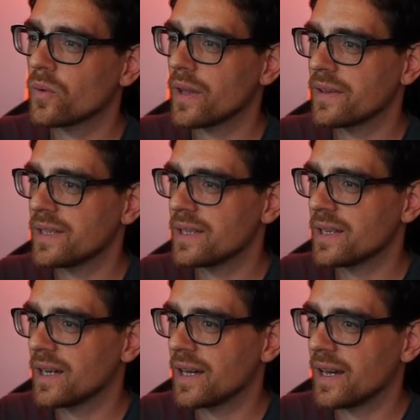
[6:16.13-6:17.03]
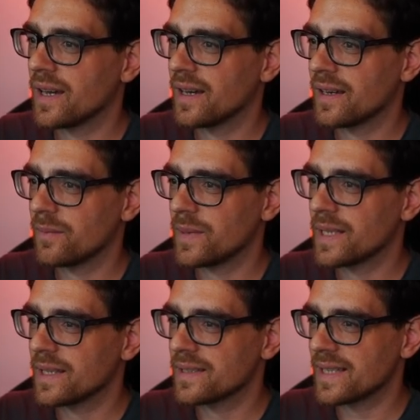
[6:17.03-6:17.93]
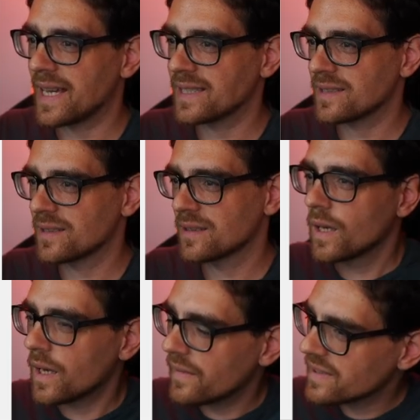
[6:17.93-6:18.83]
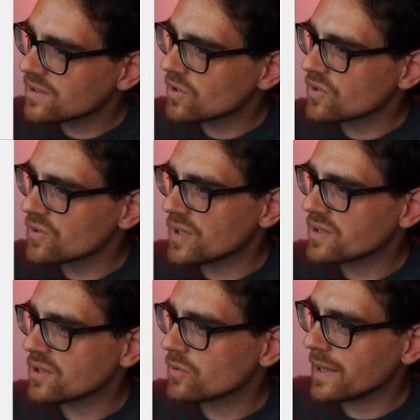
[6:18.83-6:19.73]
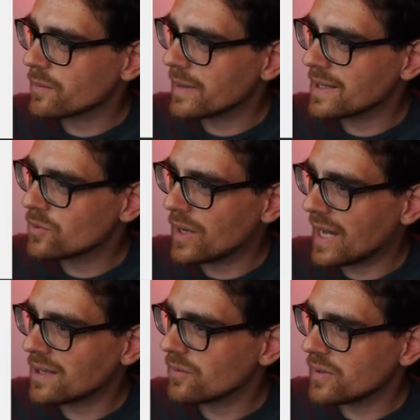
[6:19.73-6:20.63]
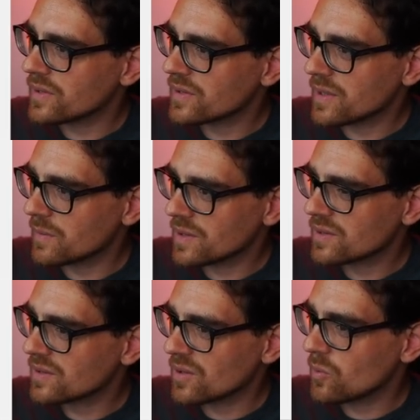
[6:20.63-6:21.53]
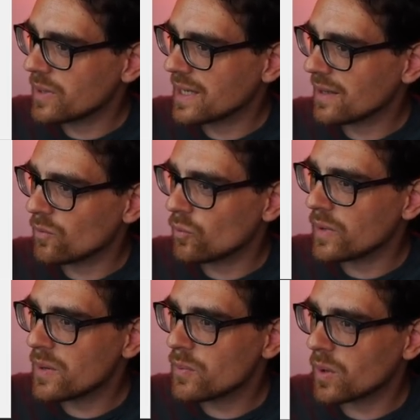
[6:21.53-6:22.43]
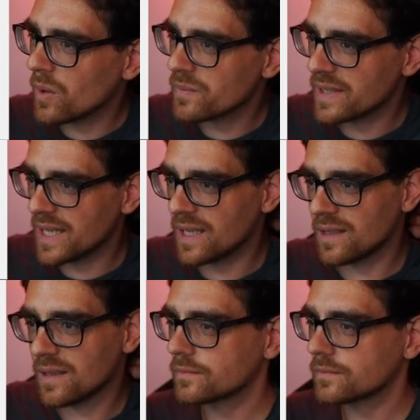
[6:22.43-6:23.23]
that the media is added. And this is also not the correct way to add the featured image. So we can reprompt again.